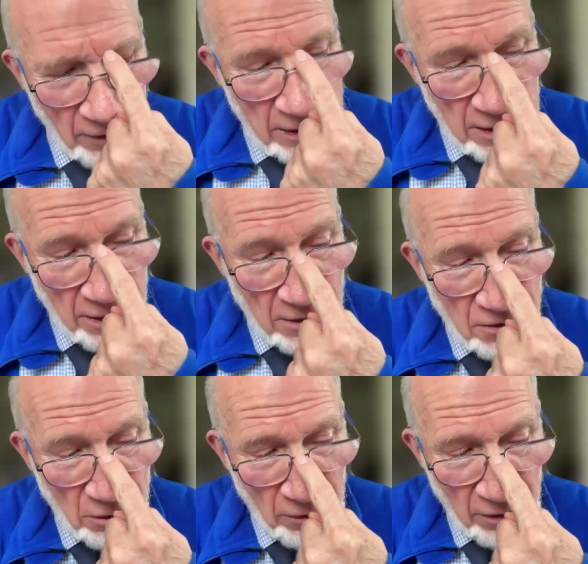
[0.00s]
lead
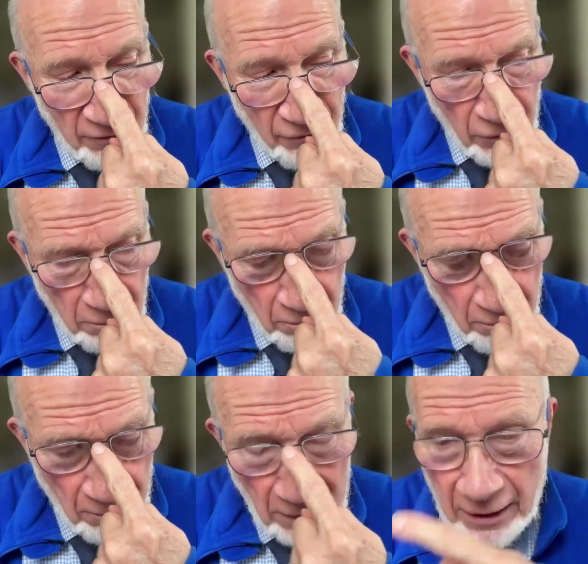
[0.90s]
HMI for
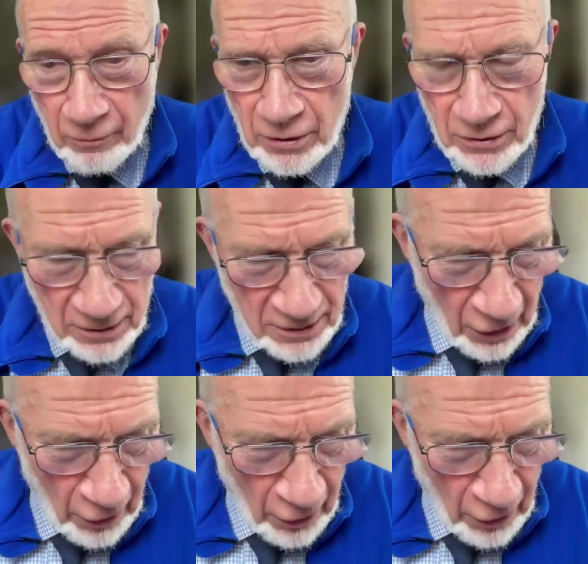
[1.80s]
languages,